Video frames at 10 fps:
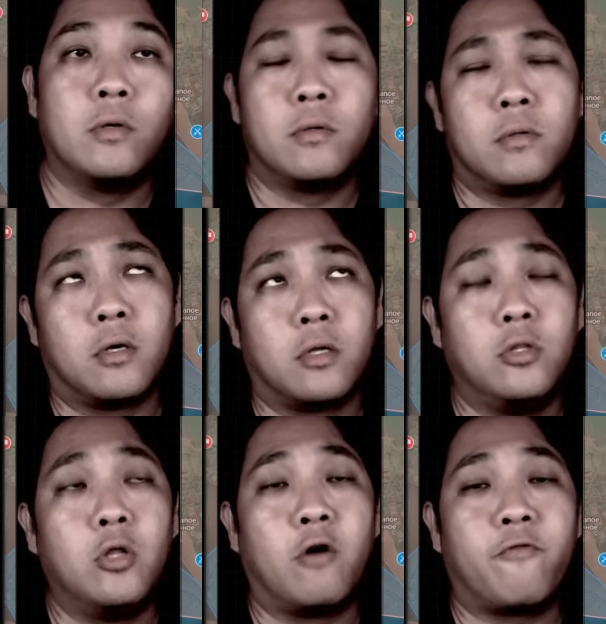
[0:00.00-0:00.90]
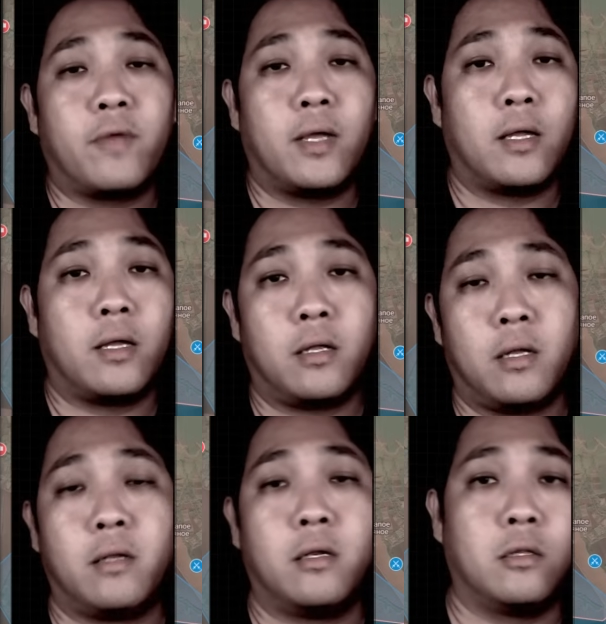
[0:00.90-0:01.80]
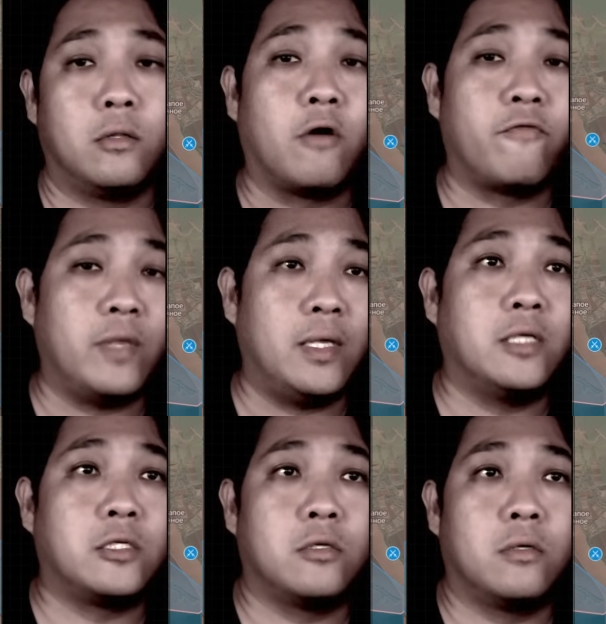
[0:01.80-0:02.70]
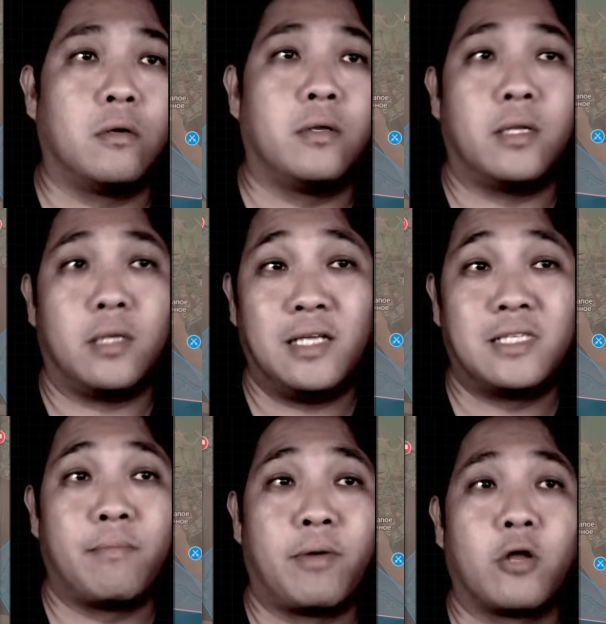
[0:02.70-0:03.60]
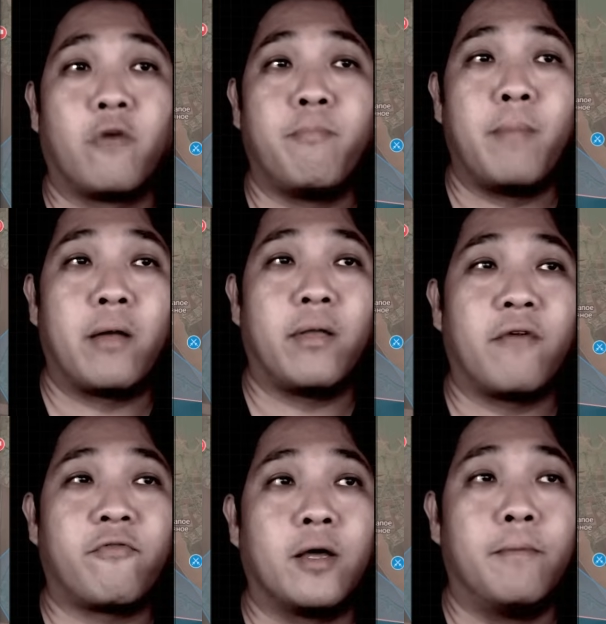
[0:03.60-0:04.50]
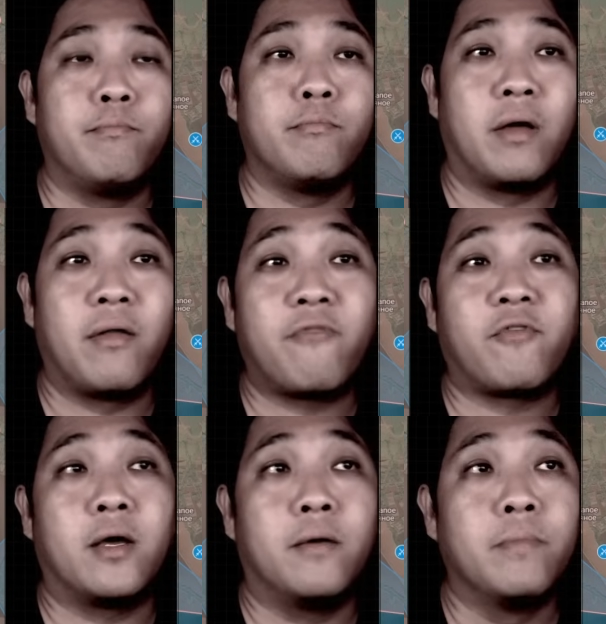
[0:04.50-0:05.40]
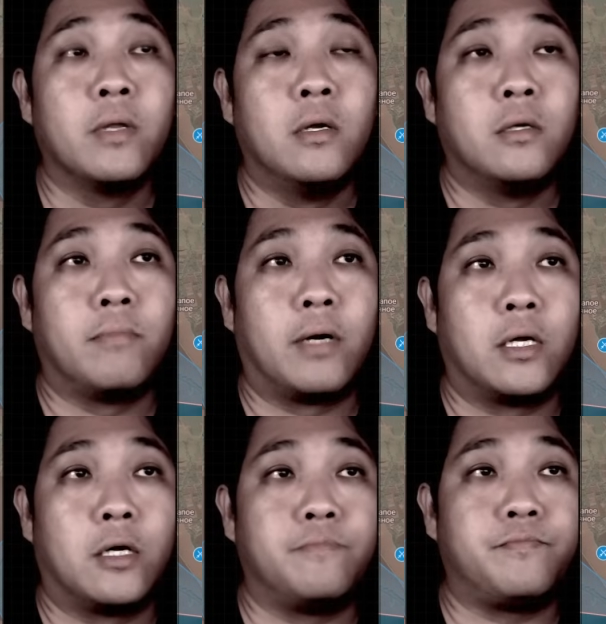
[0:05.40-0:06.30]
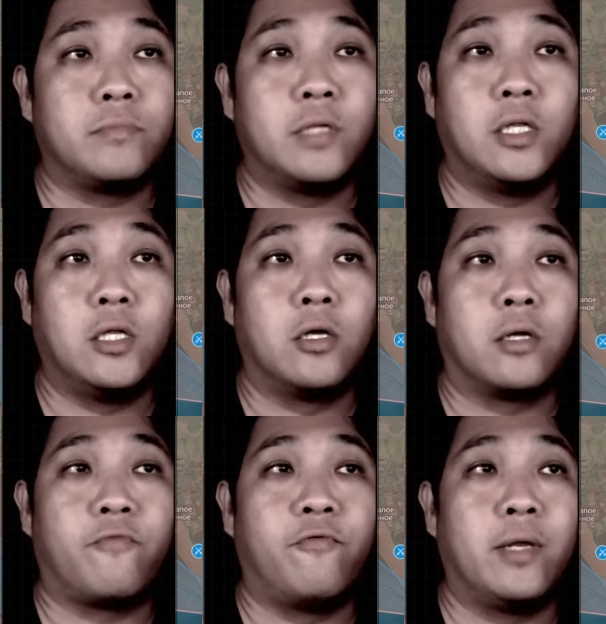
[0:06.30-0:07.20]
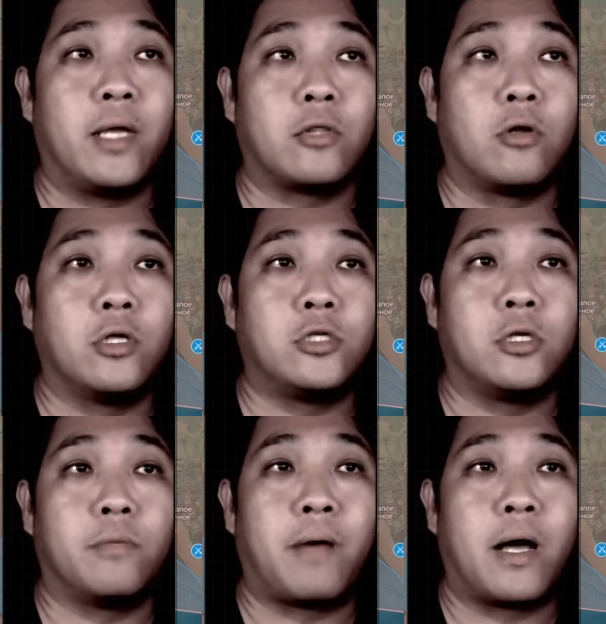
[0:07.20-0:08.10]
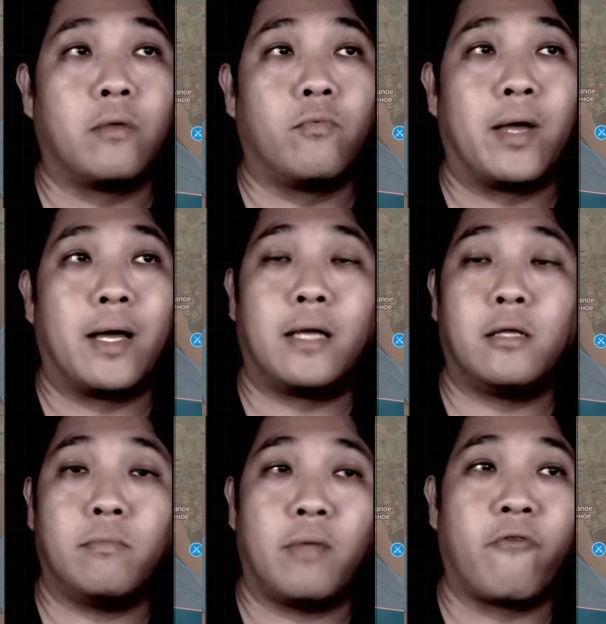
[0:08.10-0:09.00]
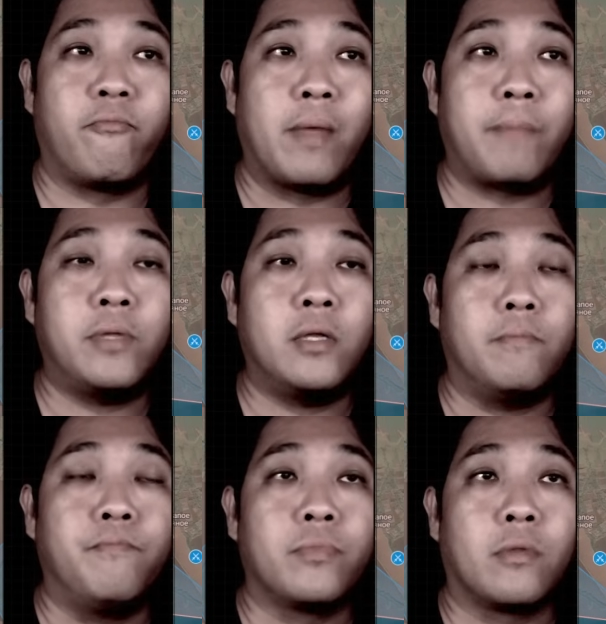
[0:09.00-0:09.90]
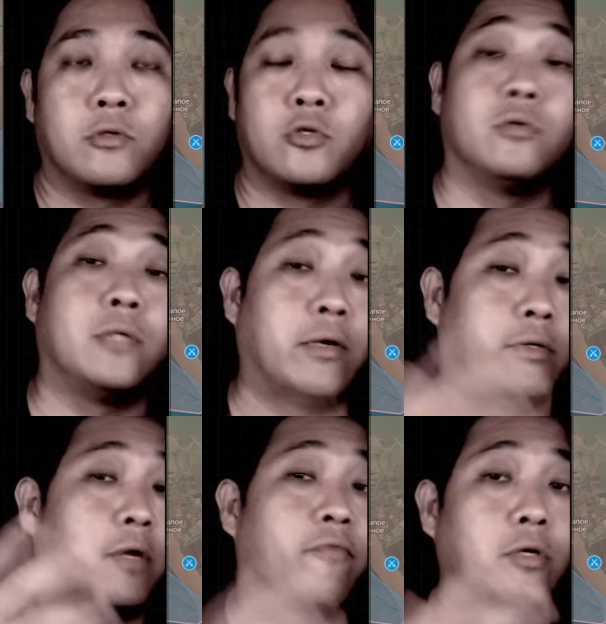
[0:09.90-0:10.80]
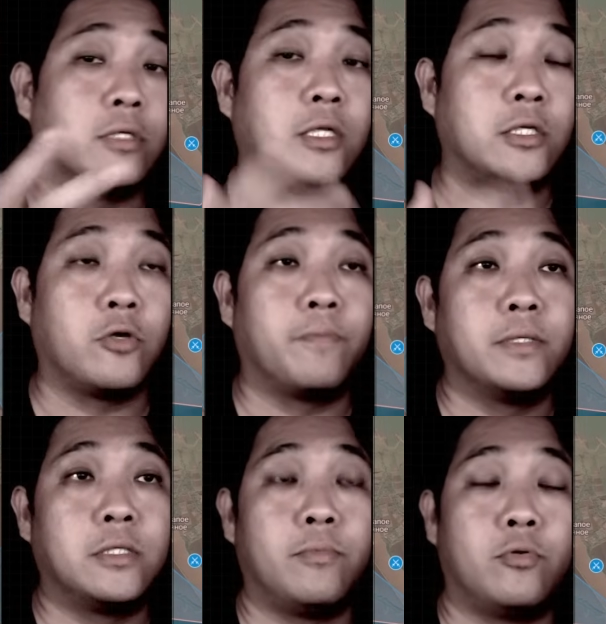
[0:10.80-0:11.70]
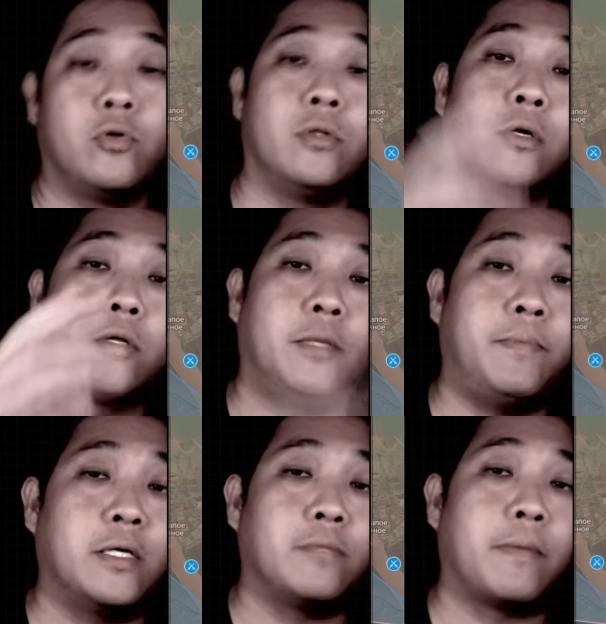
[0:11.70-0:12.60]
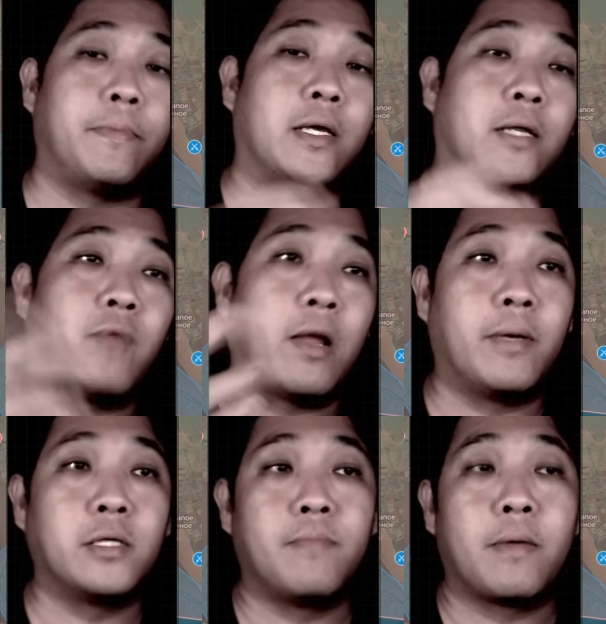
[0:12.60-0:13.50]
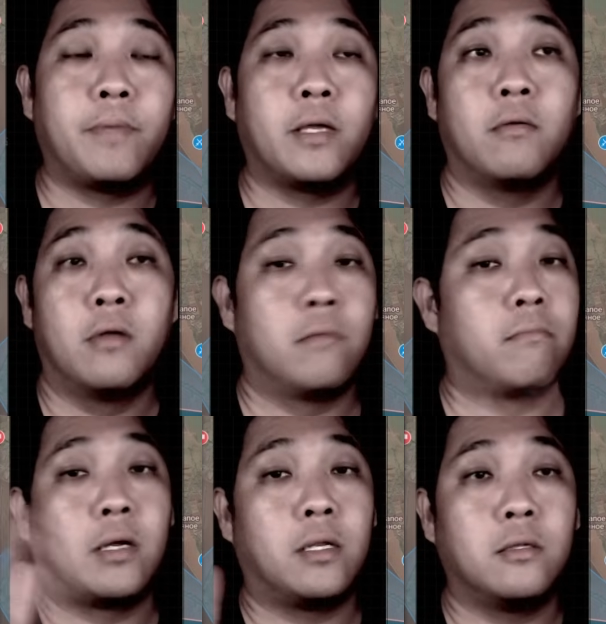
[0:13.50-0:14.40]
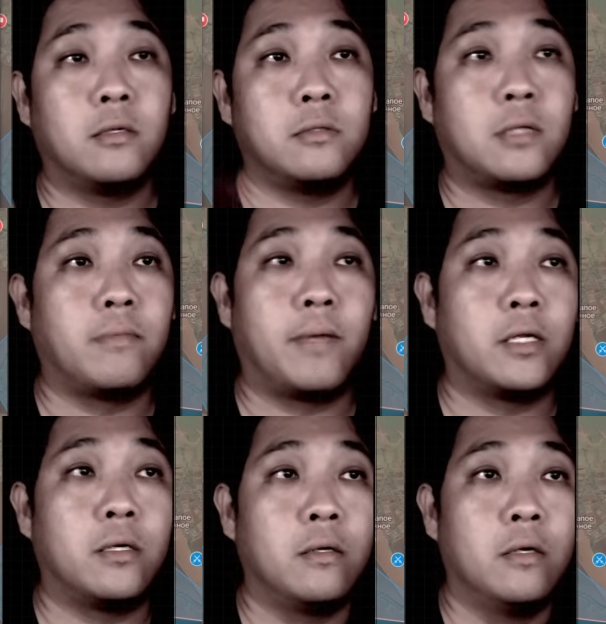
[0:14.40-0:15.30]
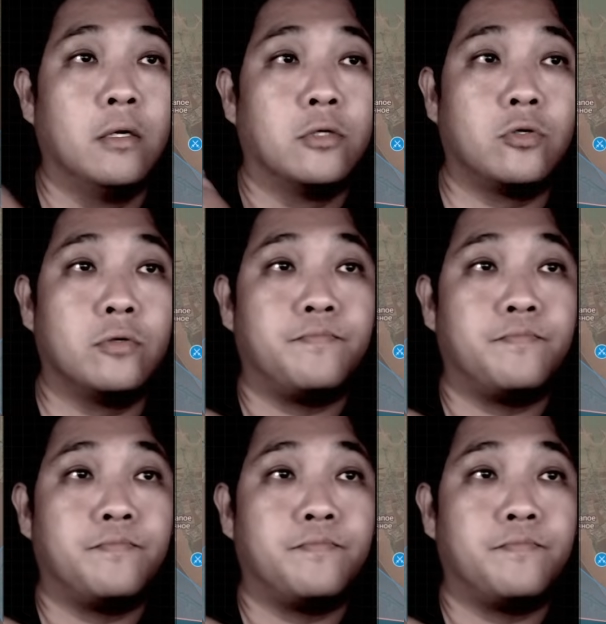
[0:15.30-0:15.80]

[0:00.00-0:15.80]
north and northeast and the eastern part of Marievka, but they did not fully acknowledge the part where I have mapped it. So there is of course a discrepancy between DPS mapping and Rybus mapping, but it doesn't matter. So